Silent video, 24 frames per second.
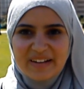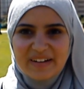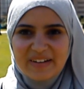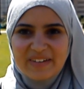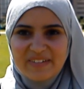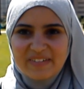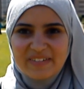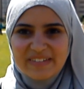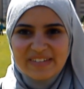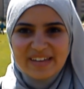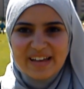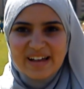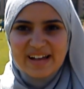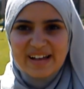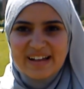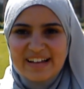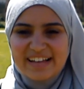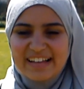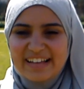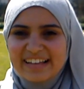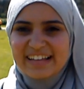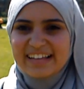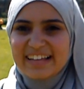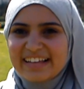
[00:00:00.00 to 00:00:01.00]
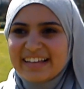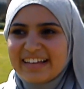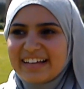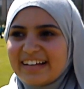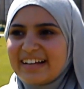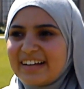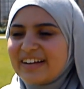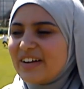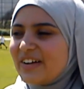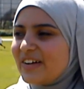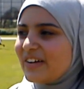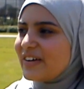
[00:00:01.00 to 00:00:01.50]
All right. Yeah.
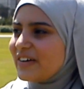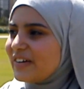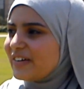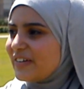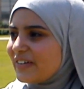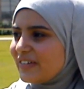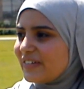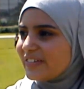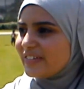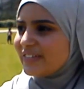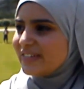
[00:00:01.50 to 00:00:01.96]
Wonderful.